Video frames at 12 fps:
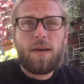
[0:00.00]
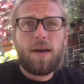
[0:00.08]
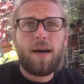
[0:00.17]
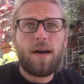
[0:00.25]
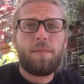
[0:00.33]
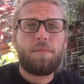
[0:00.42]

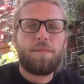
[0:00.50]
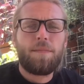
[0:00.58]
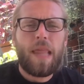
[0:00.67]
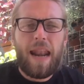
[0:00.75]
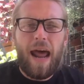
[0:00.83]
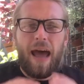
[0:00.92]
um,
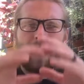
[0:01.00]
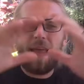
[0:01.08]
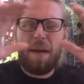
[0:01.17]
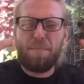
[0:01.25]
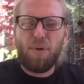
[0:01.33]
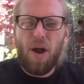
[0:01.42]
that I
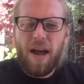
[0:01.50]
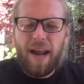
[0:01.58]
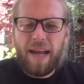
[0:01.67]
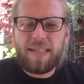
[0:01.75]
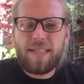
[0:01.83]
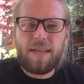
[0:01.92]
that broad
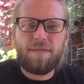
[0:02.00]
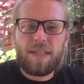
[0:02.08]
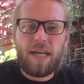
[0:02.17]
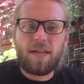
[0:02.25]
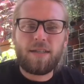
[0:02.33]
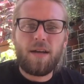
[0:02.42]
idea of
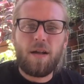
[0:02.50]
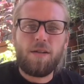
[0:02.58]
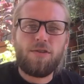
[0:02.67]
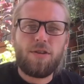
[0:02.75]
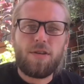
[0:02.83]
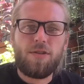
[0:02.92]

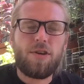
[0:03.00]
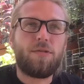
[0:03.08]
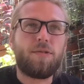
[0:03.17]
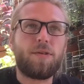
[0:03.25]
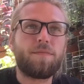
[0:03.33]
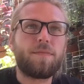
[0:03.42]
deontology in general.